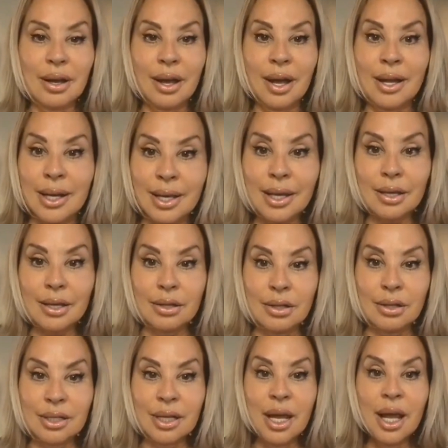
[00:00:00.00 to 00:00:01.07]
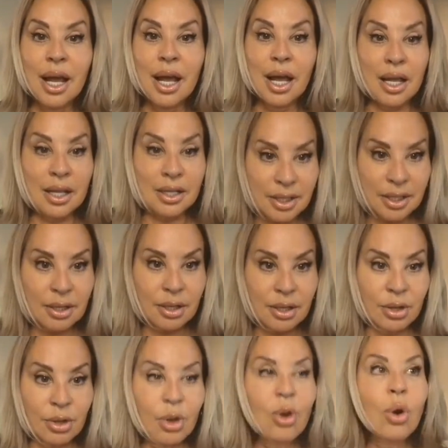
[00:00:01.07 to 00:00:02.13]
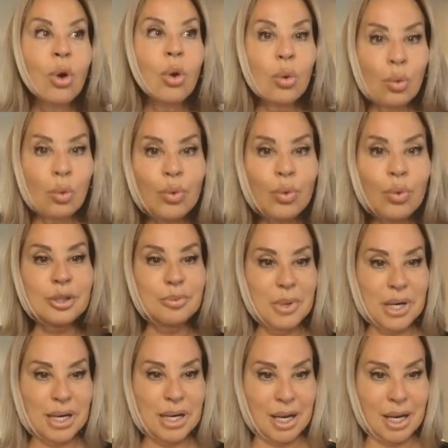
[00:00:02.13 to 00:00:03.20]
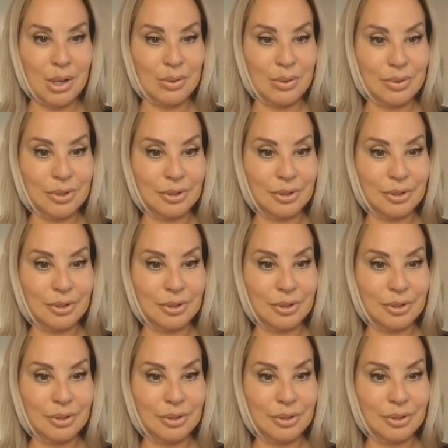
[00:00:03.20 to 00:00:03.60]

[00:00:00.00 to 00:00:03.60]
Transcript: unhealed until we're spinning out.